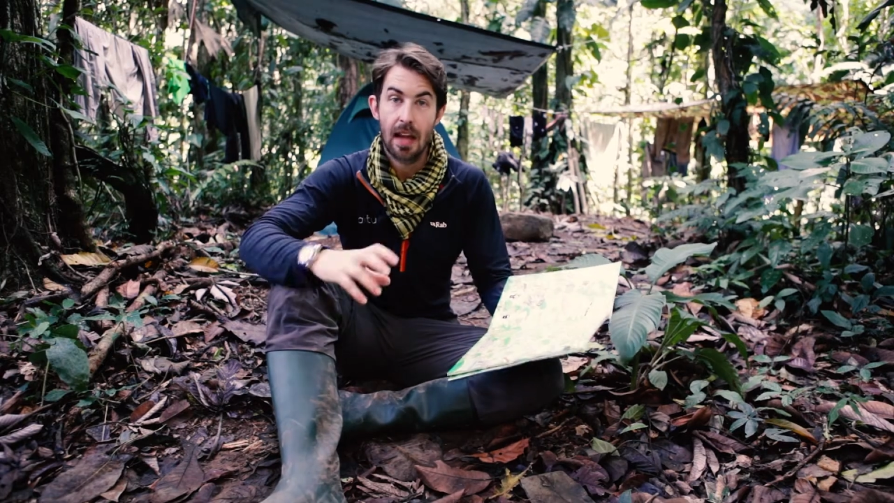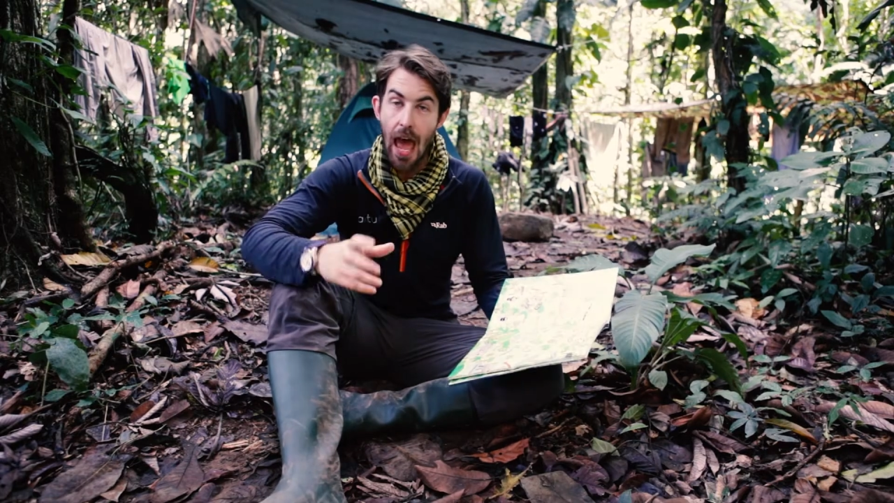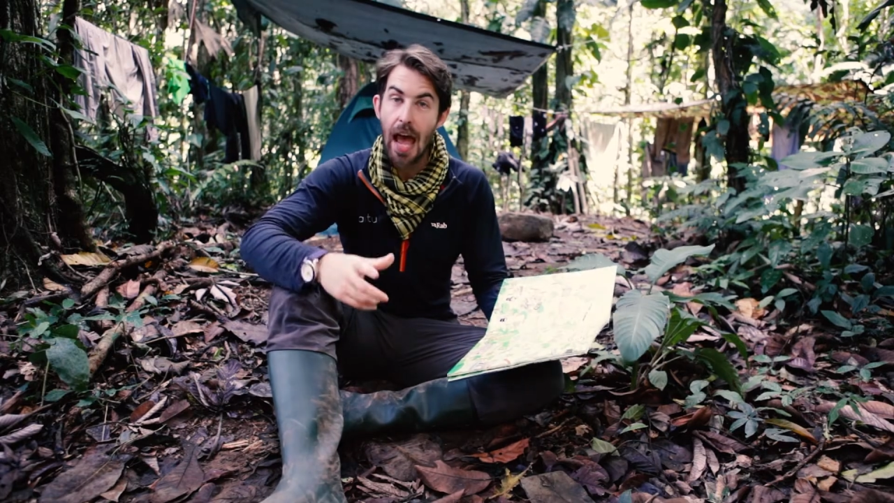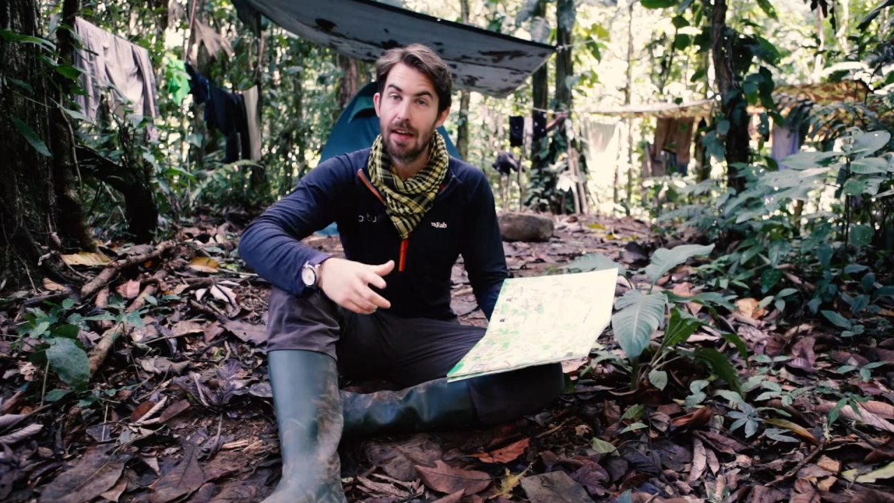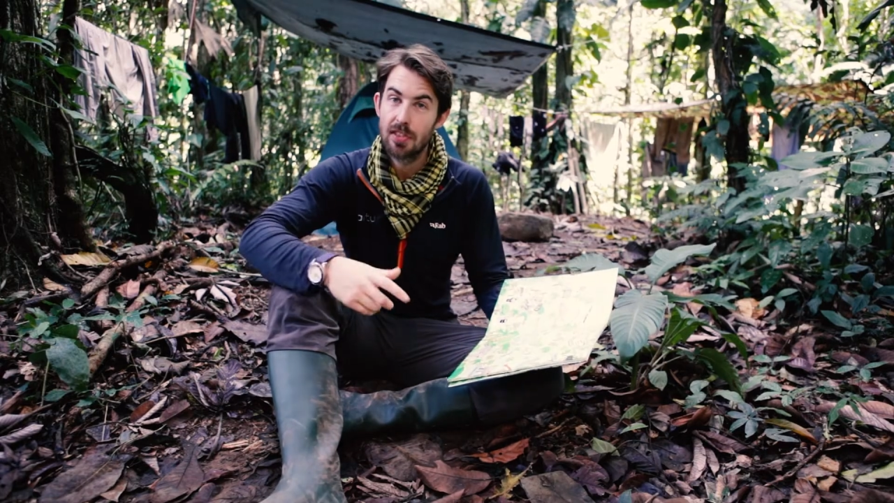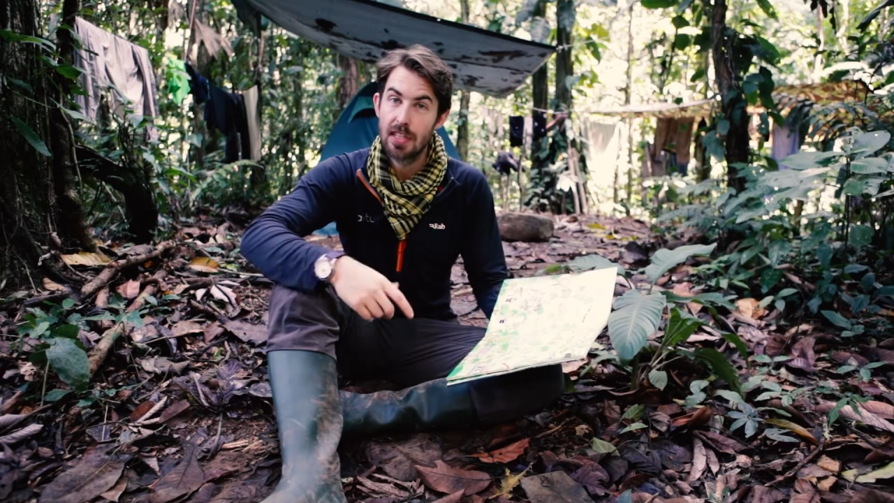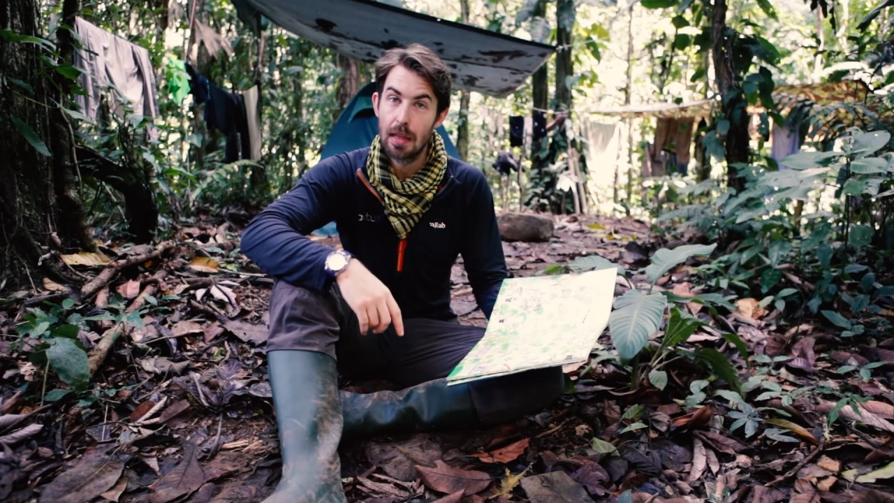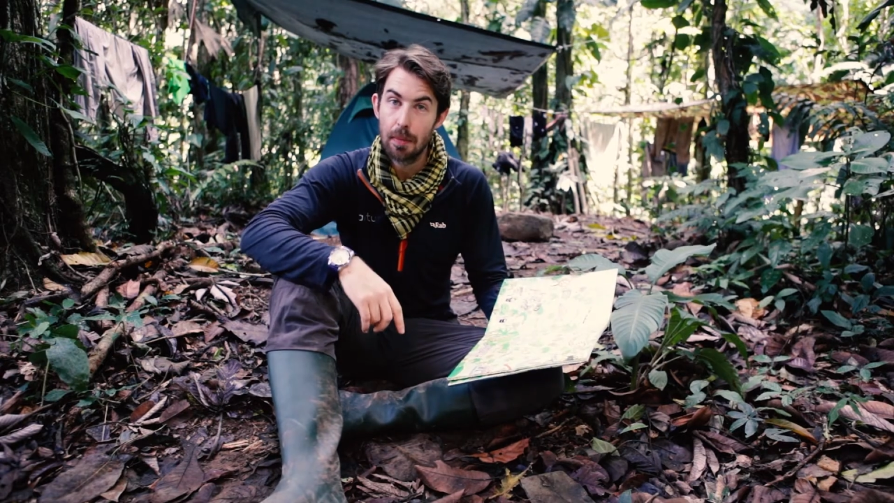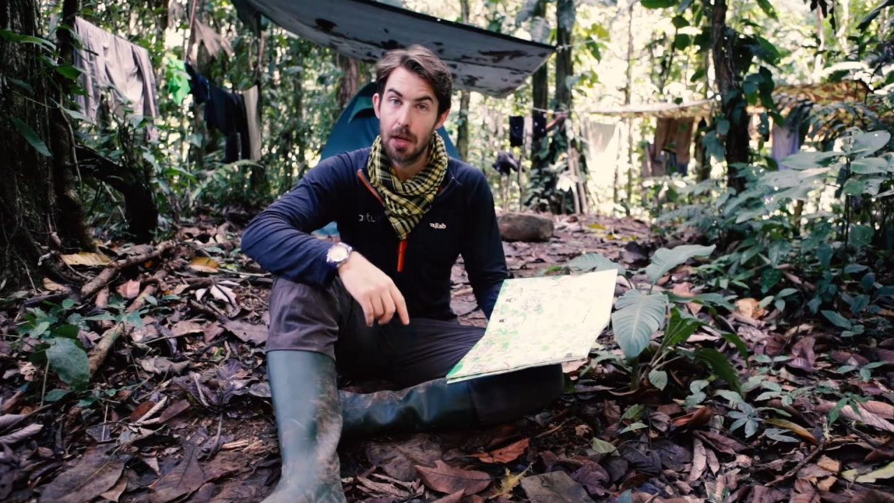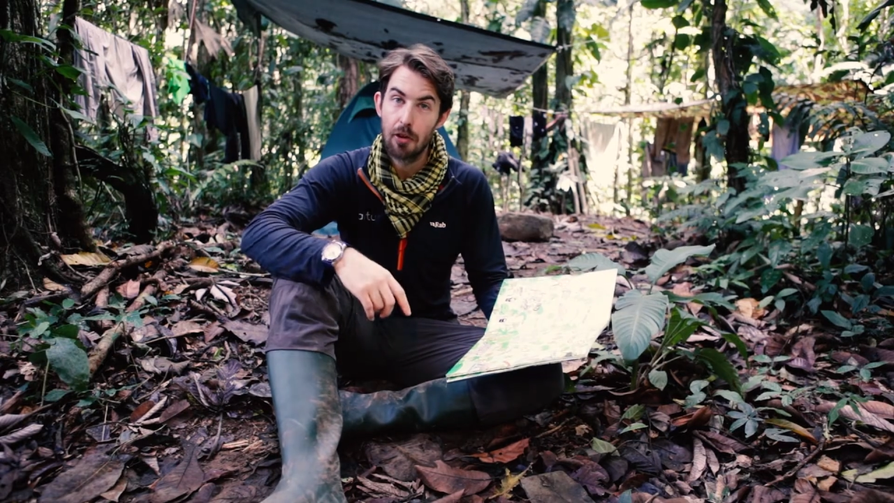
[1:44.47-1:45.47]
have seen
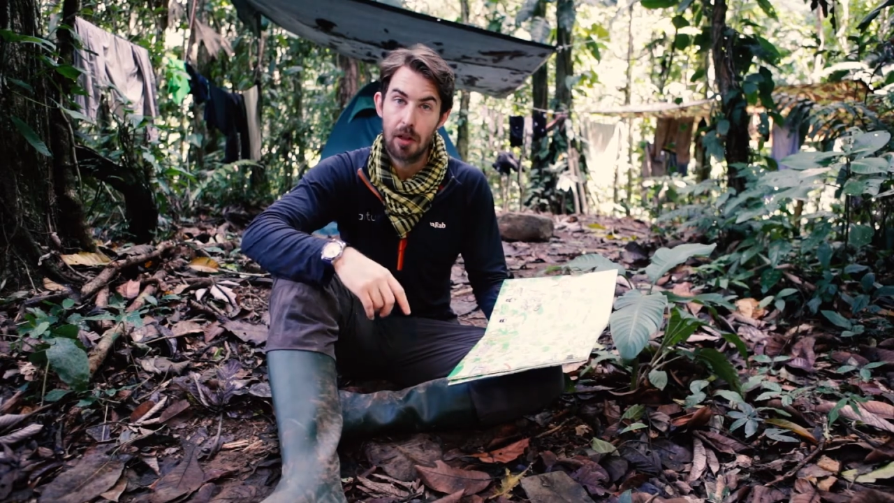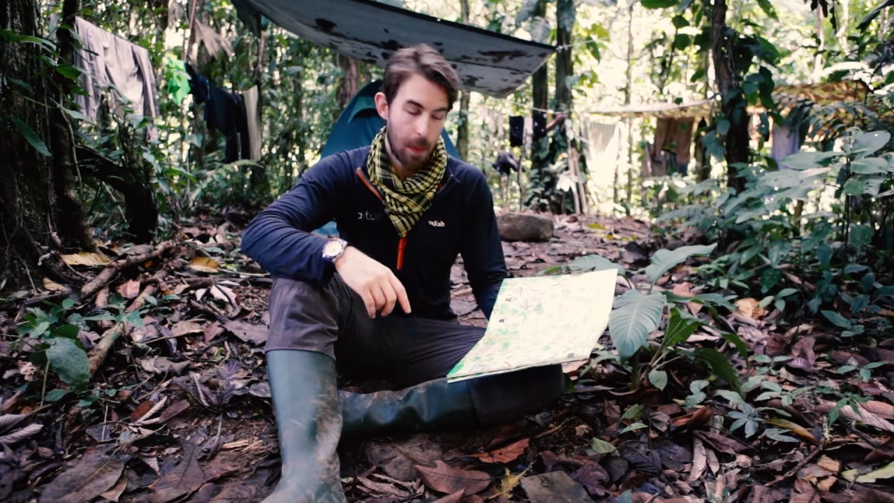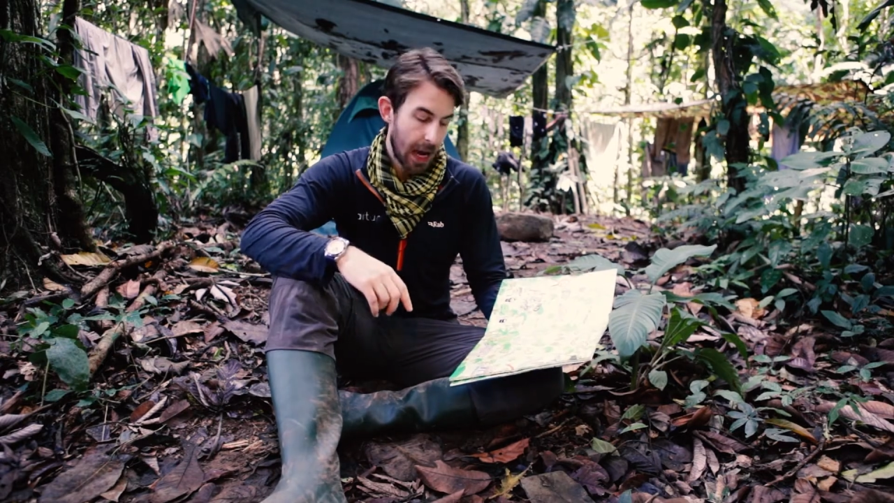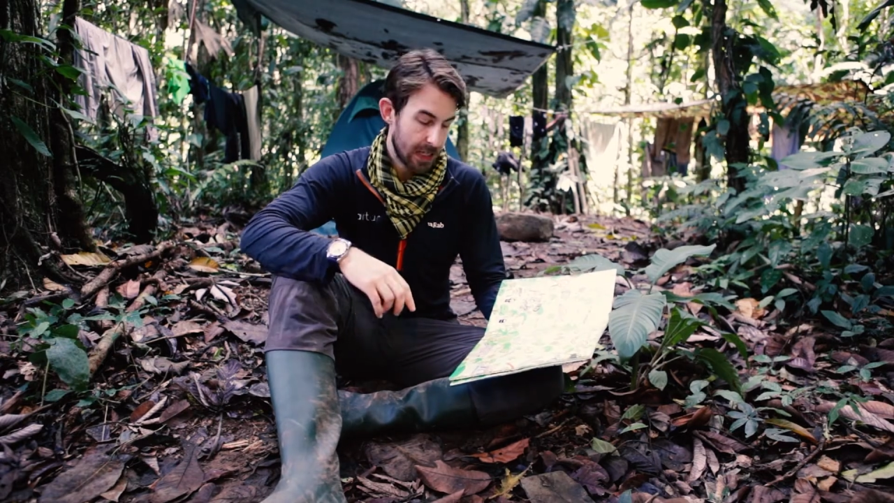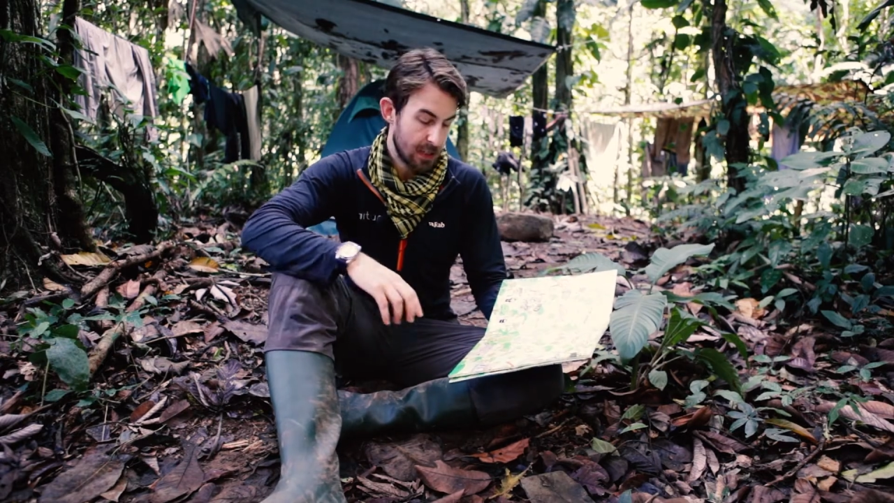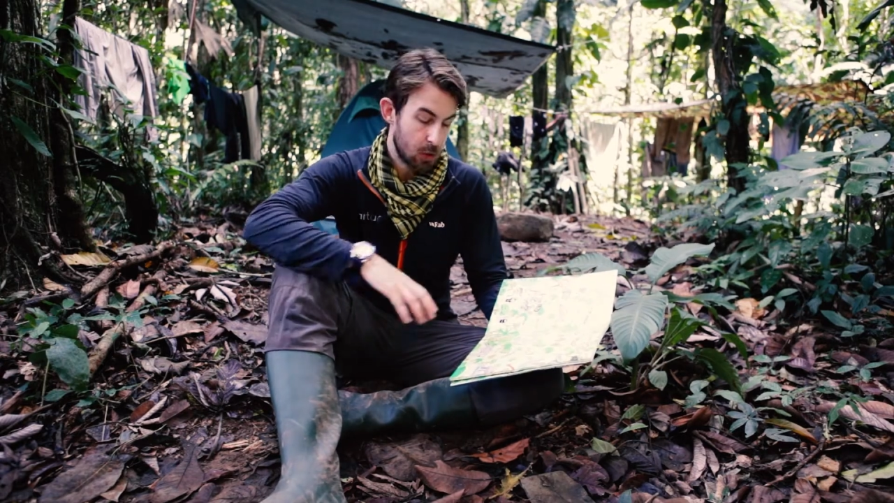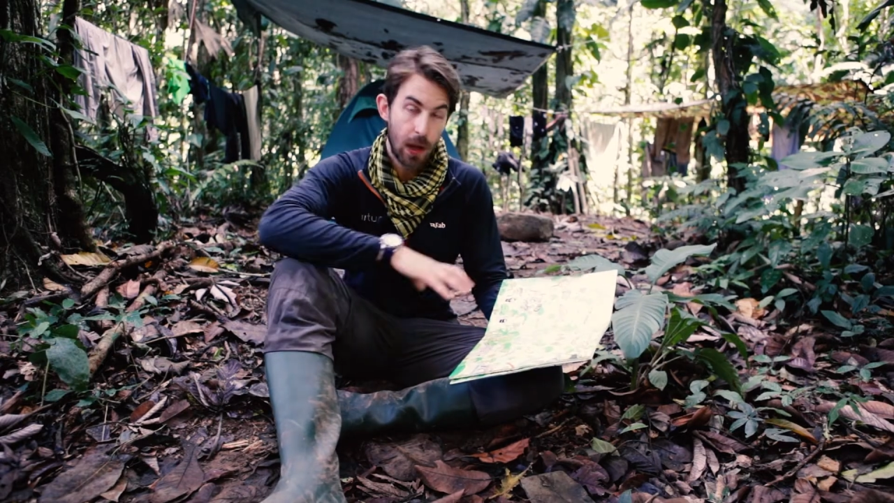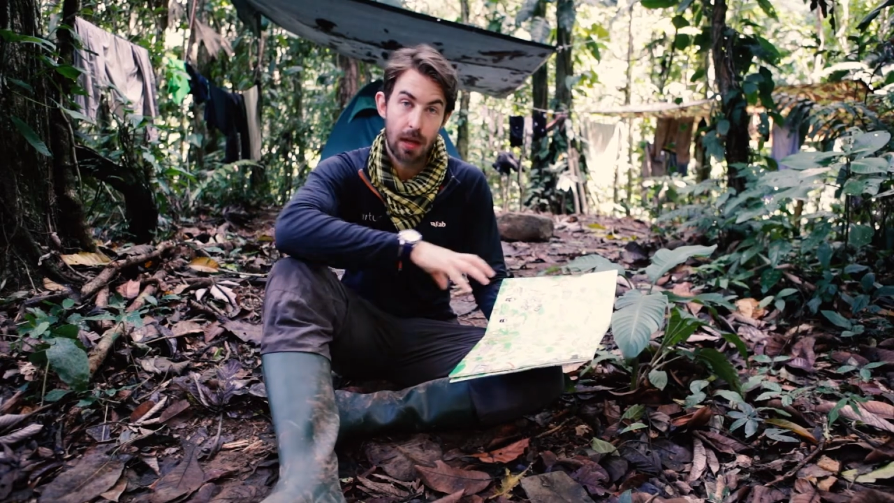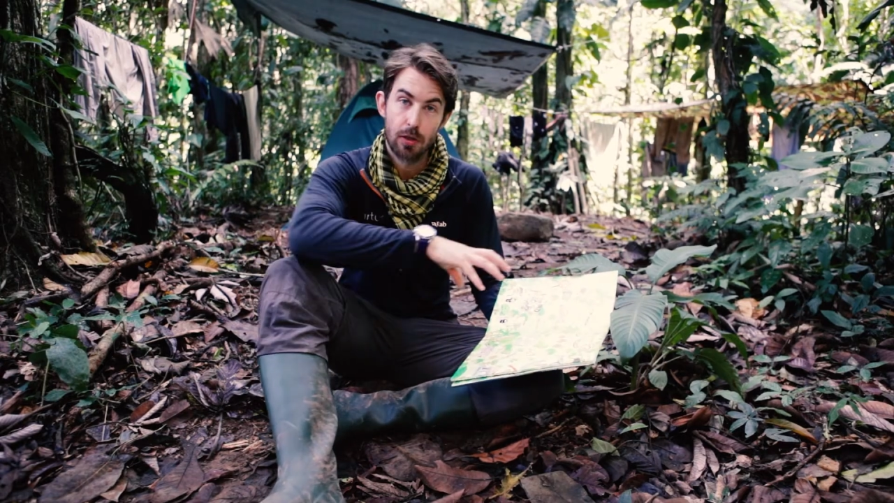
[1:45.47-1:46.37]
them here in the past as well.